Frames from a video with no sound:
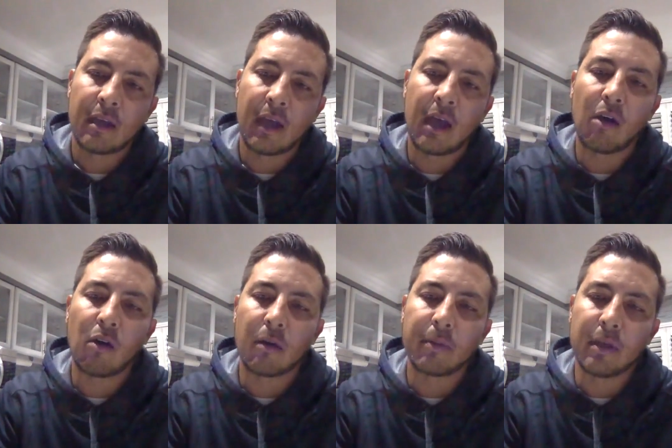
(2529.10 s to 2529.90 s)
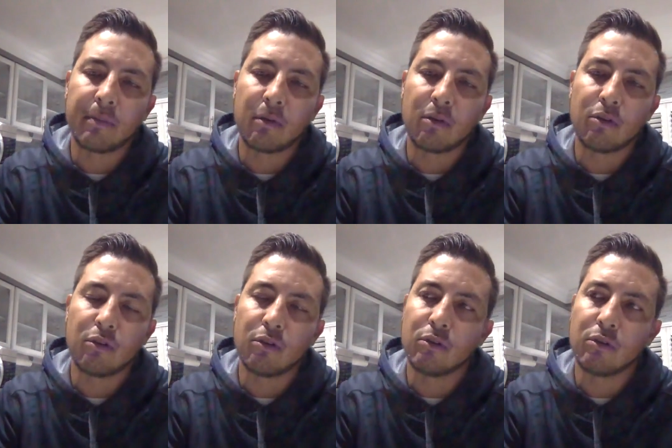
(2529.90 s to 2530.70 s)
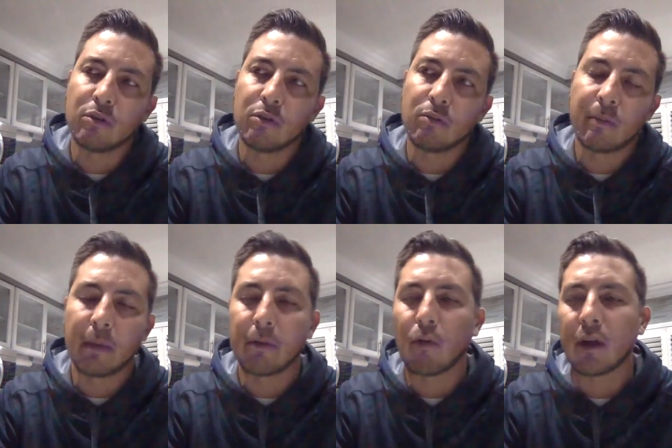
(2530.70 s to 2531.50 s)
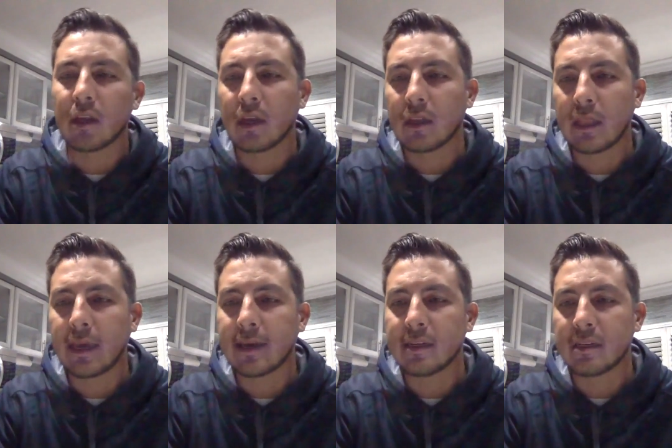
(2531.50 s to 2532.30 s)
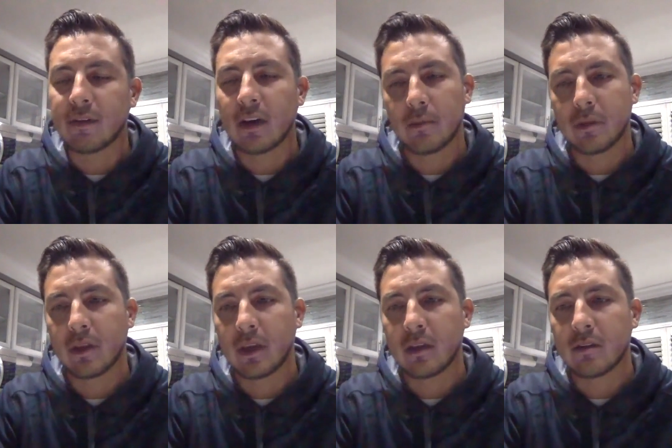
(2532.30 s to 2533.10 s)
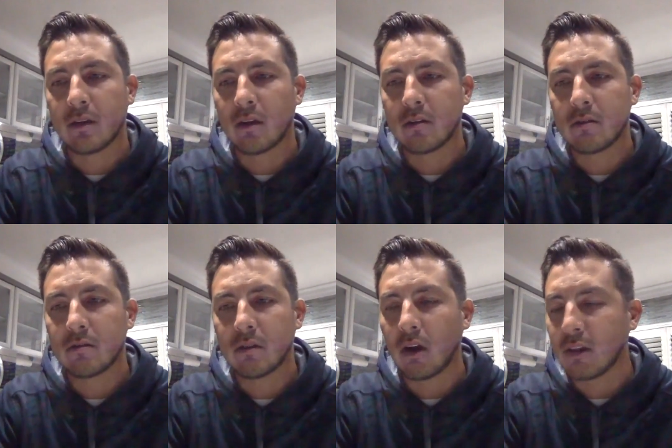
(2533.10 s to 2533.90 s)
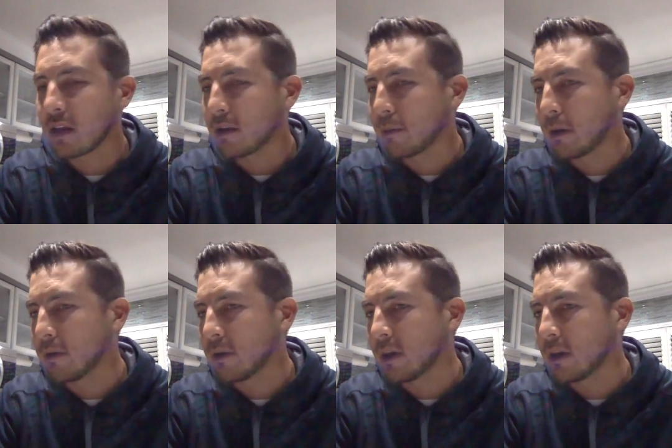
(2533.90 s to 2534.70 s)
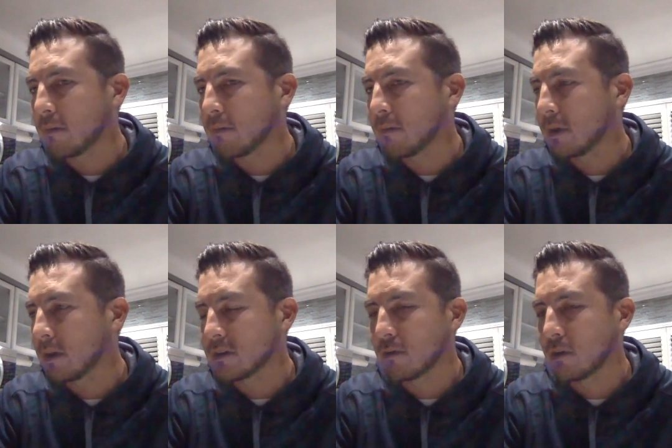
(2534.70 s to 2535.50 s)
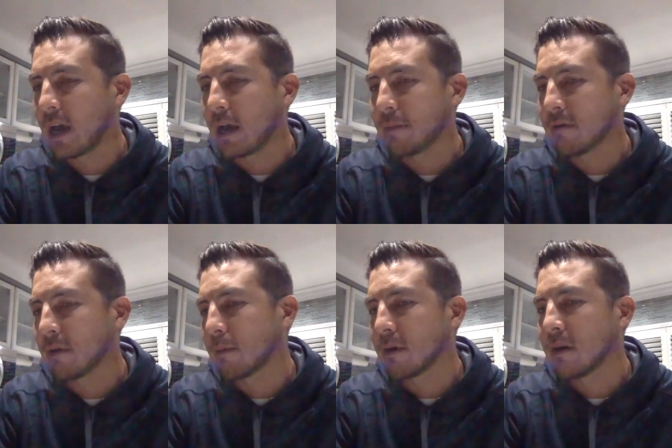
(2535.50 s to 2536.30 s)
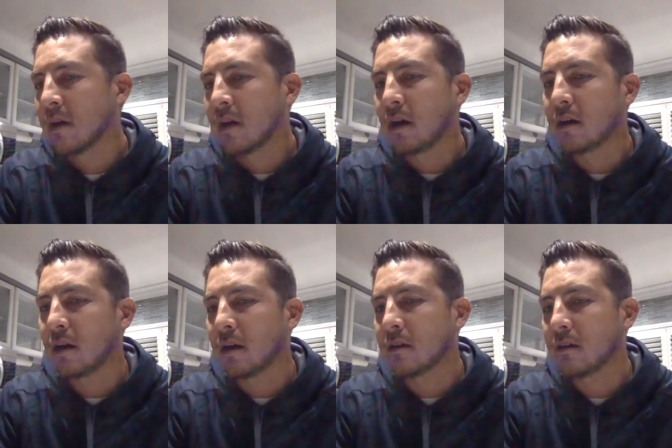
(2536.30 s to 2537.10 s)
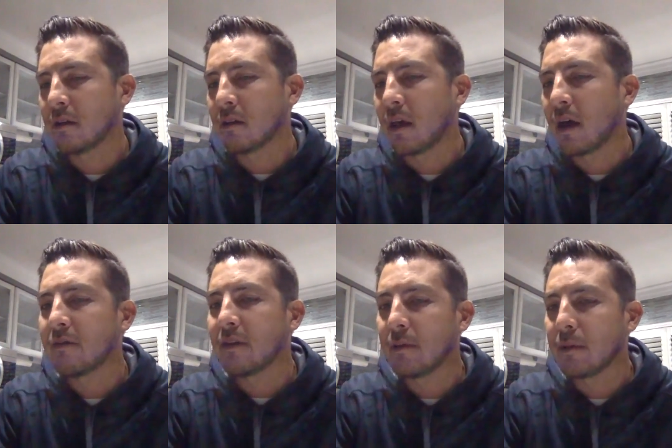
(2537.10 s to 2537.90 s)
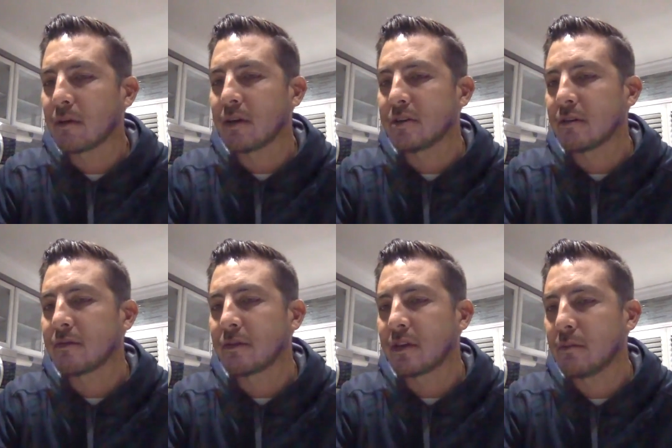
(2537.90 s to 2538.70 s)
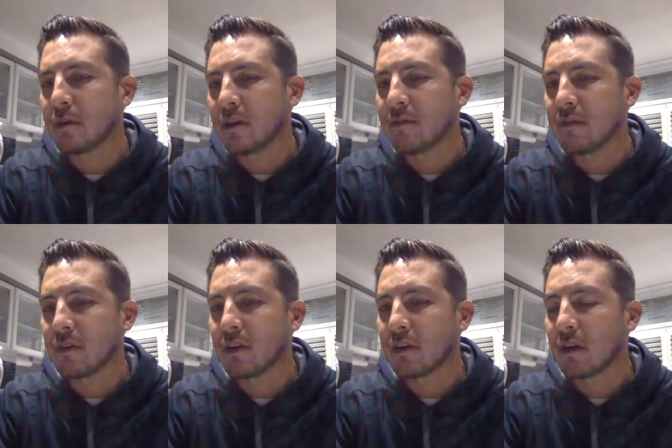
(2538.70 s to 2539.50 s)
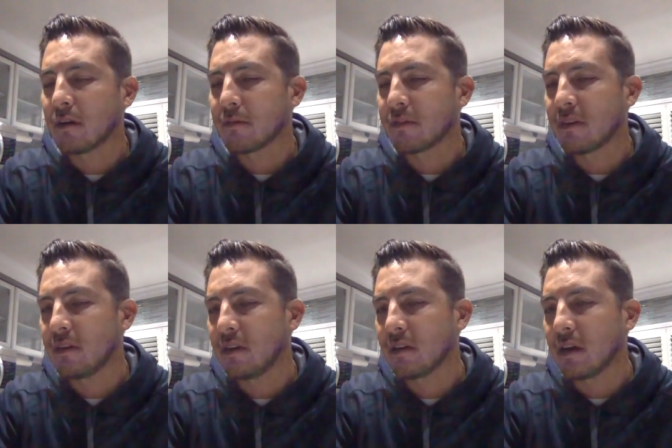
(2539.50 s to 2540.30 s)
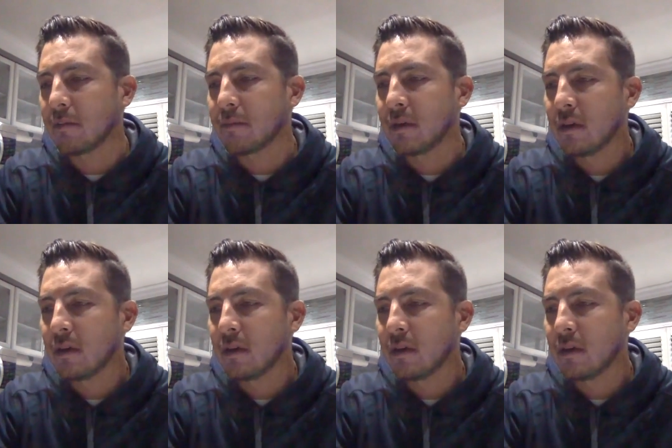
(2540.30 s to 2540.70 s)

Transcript: How are people who maybe want to get land and develop the land, are they going to be able to get it because of what happened? Remember, a lot of immigrants are fleeing fleeing Europe